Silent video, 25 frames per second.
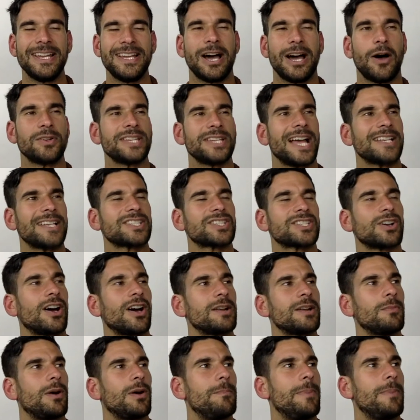
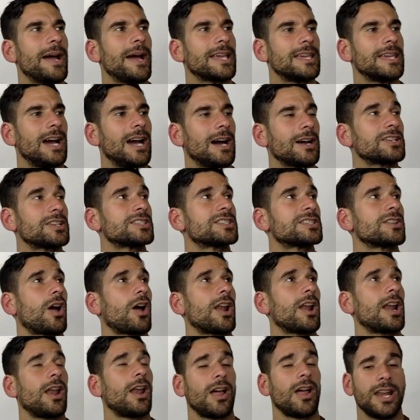outside in my backyard, because
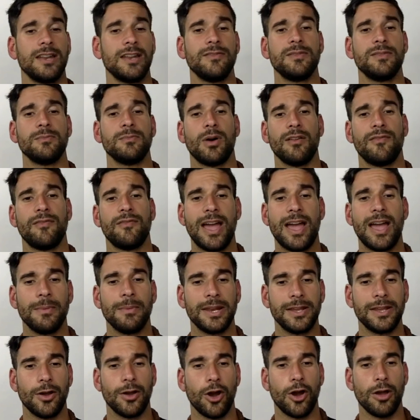I live in my
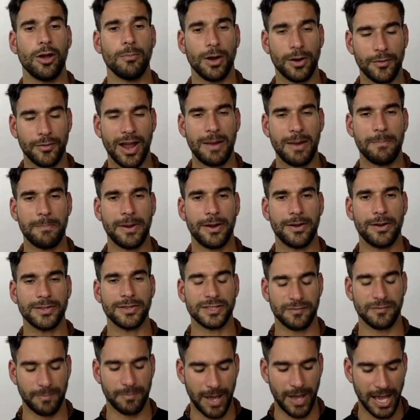family home. My
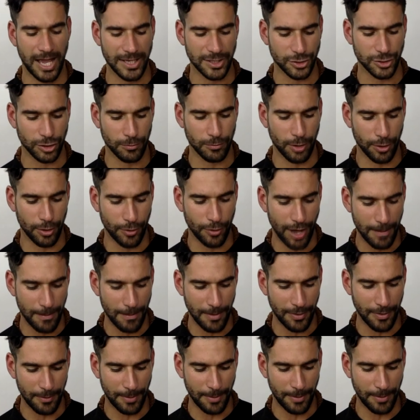grandparents have passed on. My
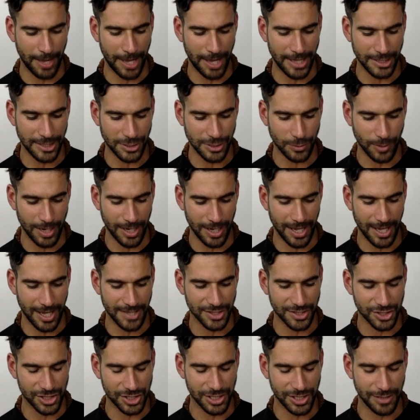grandmother passed away
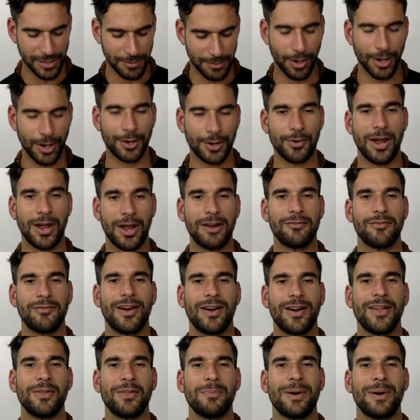last year, and my
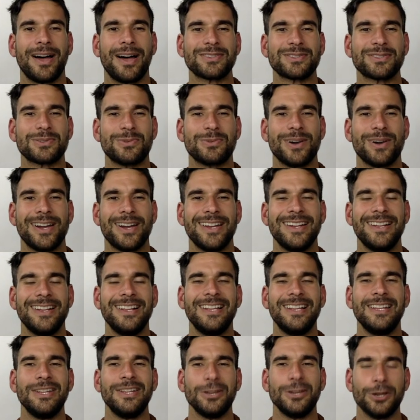grandfather passed away
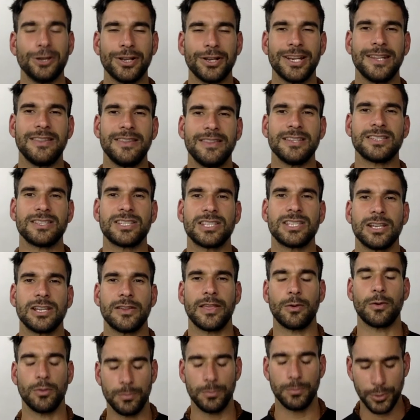early this year.
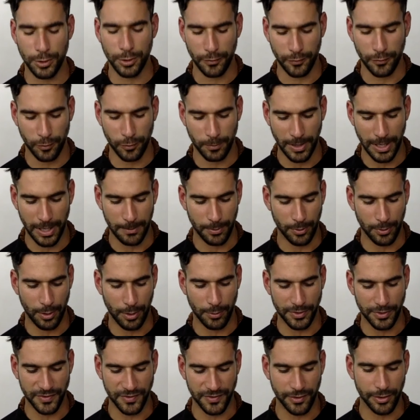And they were beautiful people, and
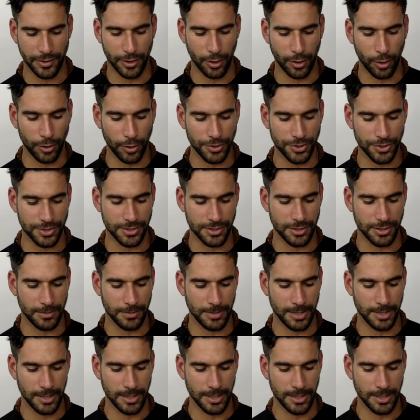I was very close to them. And